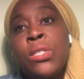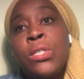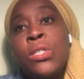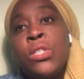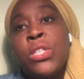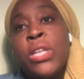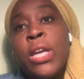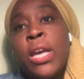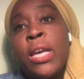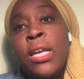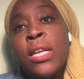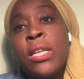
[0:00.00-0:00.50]

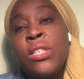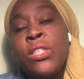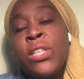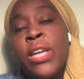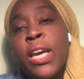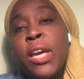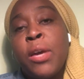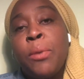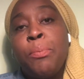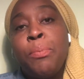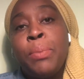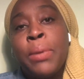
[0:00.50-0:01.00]

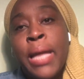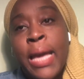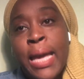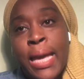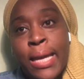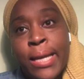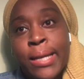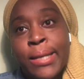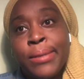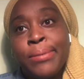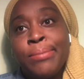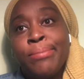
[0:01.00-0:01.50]
Jacob
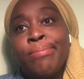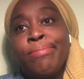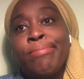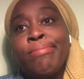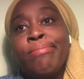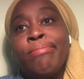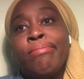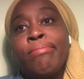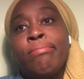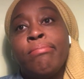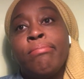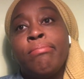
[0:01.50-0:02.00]
Blake,
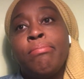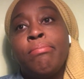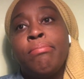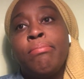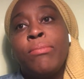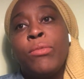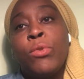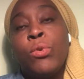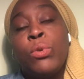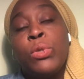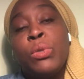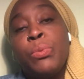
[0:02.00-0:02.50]

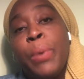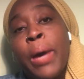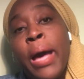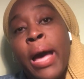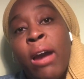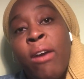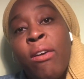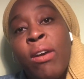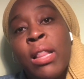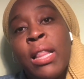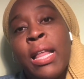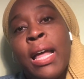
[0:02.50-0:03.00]
who was
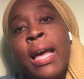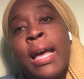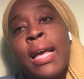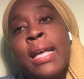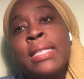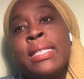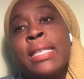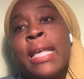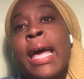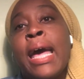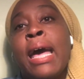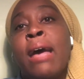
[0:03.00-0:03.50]

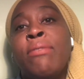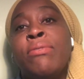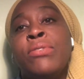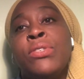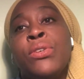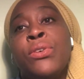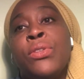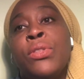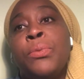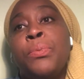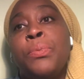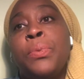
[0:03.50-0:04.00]
paralyzed
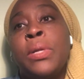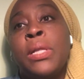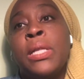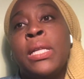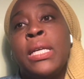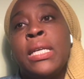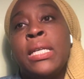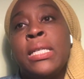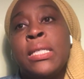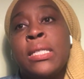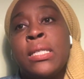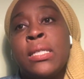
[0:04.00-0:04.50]
after the
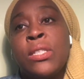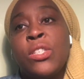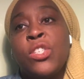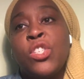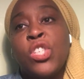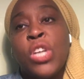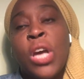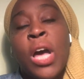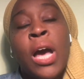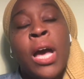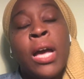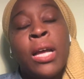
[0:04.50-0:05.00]
police
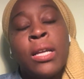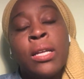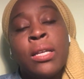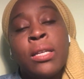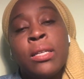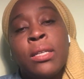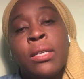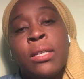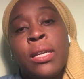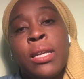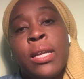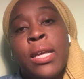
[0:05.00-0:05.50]
shot
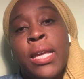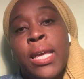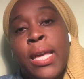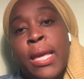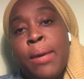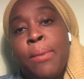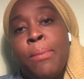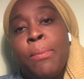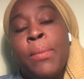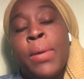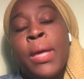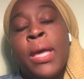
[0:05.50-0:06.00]

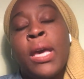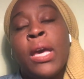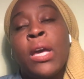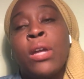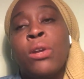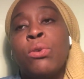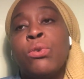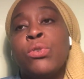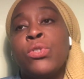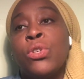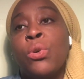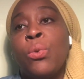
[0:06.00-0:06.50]
him in
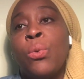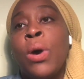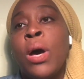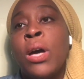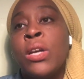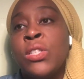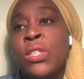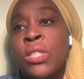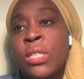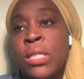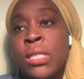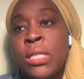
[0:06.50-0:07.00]
Kenosha,
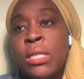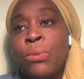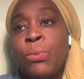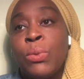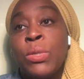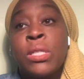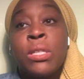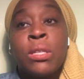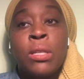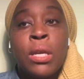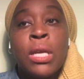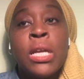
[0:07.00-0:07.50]

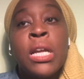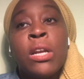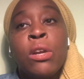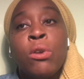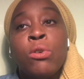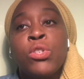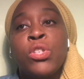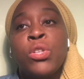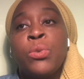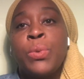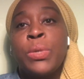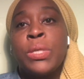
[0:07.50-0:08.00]

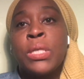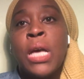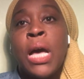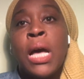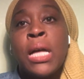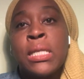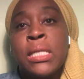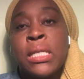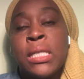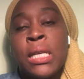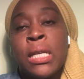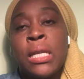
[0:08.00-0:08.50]

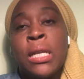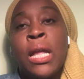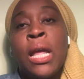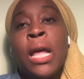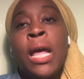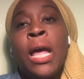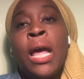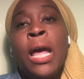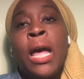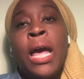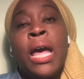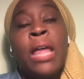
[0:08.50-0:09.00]
Wisconsin,
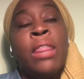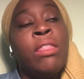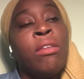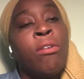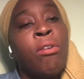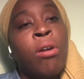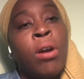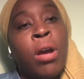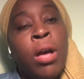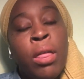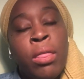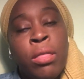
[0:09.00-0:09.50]
and there
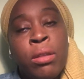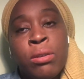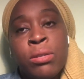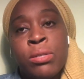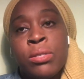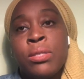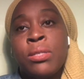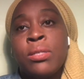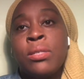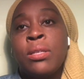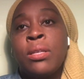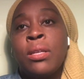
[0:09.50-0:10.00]
are
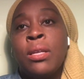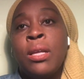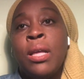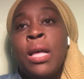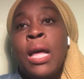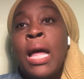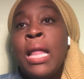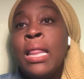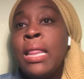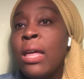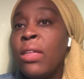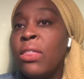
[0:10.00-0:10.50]
others.
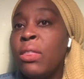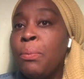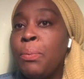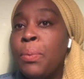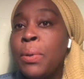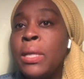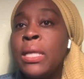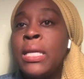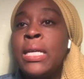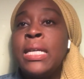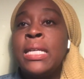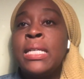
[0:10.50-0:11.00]
Now, the
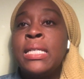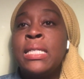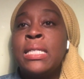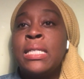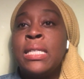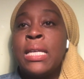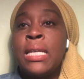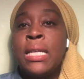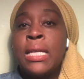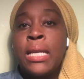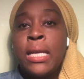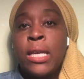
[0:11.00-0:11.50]
police
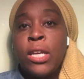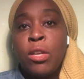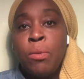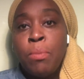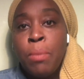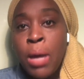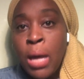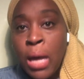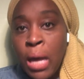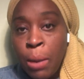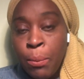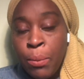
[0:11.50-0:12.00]
didn't kill
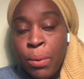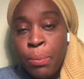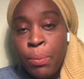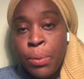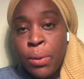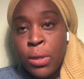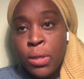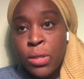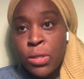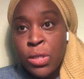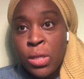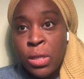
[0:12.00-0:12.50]
Muhammad
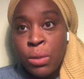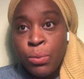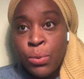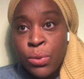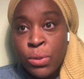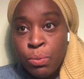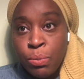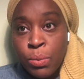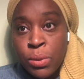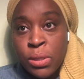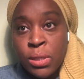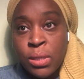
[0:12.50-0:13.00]
because he
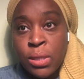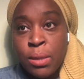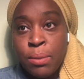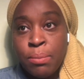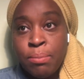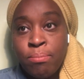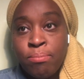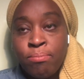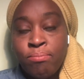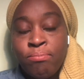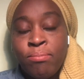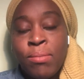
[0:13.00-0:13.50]
was
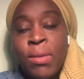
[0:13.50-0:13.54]
Muslim.